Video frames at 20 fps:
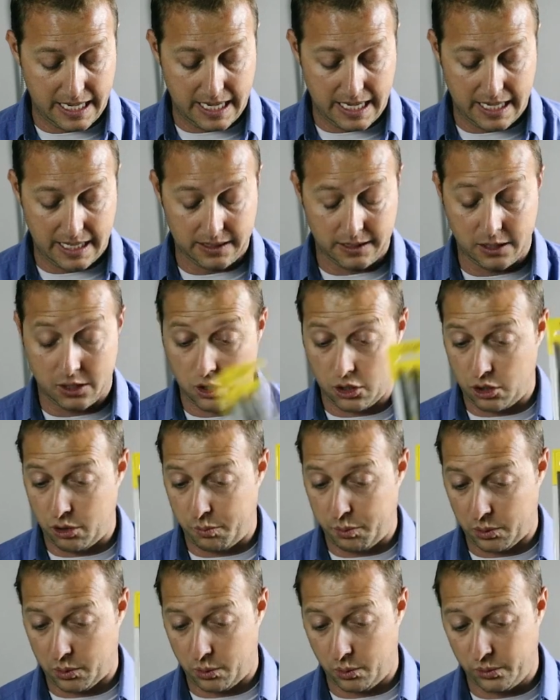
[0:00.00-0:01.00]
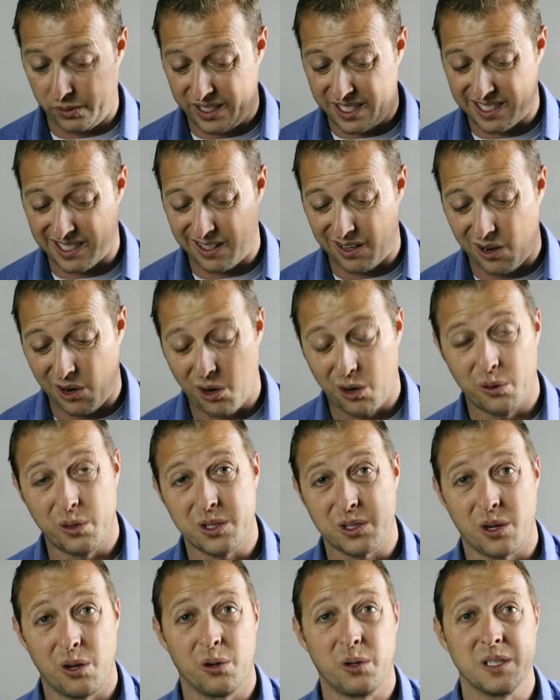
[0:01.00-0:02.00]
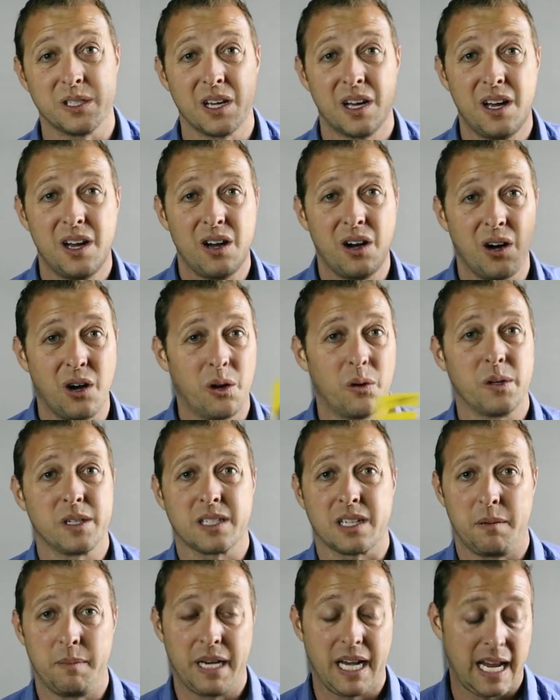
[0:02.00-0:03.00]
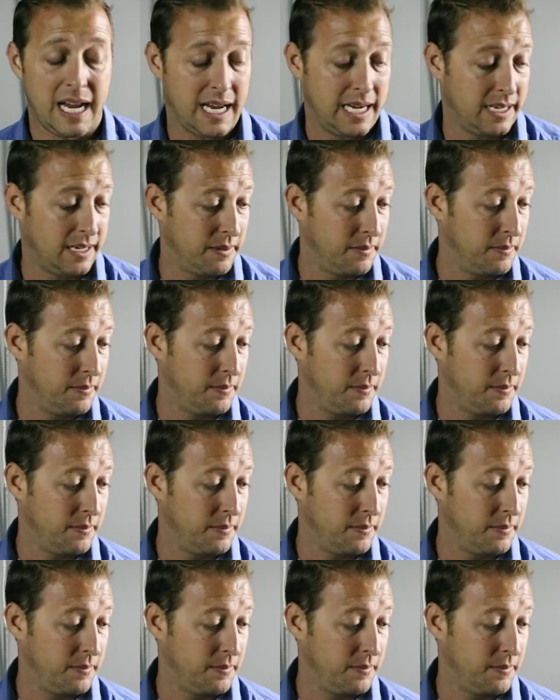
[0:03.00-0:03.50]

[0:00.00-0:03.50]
uh, this is super cool. These can always, always, always come in handy.